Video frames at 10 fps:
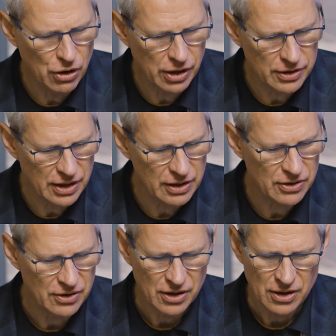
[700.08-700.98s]
look at
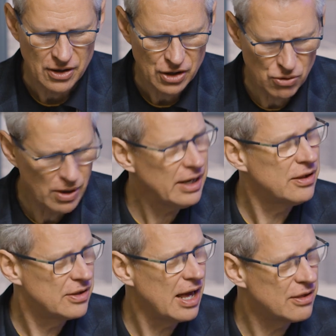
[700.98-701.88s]
these quite
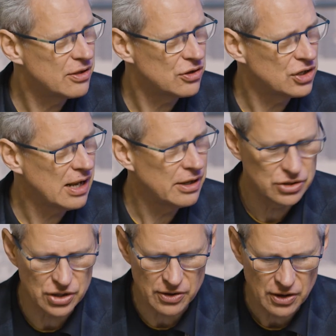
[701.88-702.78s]
intense
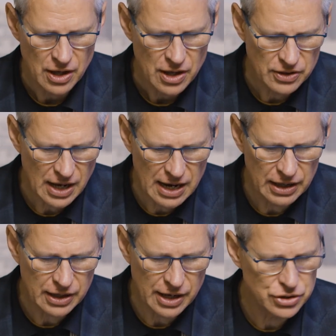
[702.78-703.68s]
challenges, the
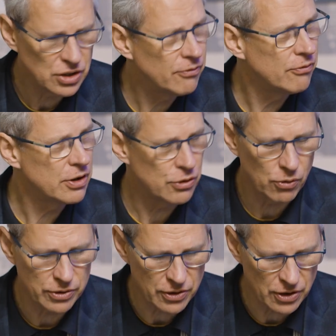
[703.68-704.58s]
allocation of
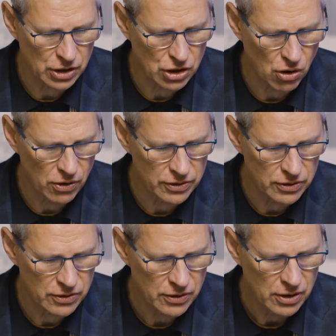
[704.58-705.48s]
resources and
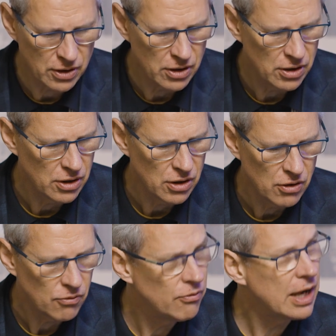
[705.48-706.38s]
costs,
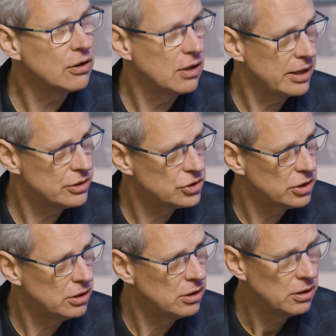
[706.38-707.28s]

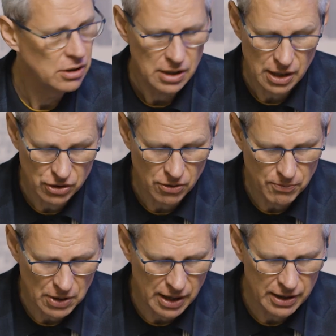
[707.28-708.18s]
regulation and
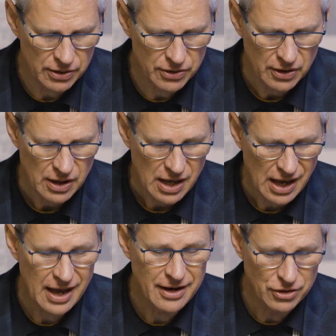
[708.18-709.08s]
compliance,
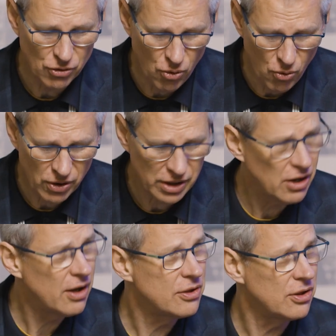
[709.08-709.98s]
and
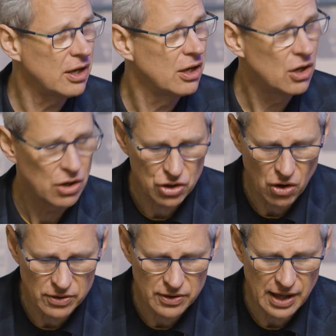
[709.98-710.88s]
organising
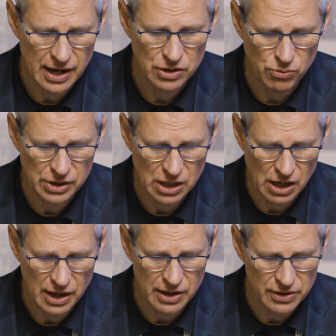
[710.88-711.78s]
contact with
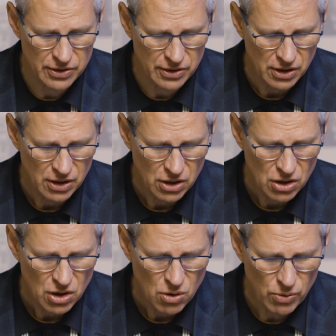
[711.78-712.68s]
clients,
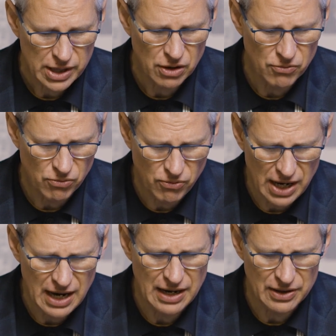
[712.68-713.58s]
we can
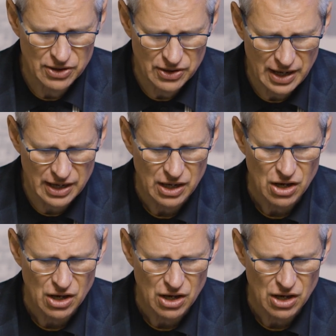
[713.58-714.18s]
really see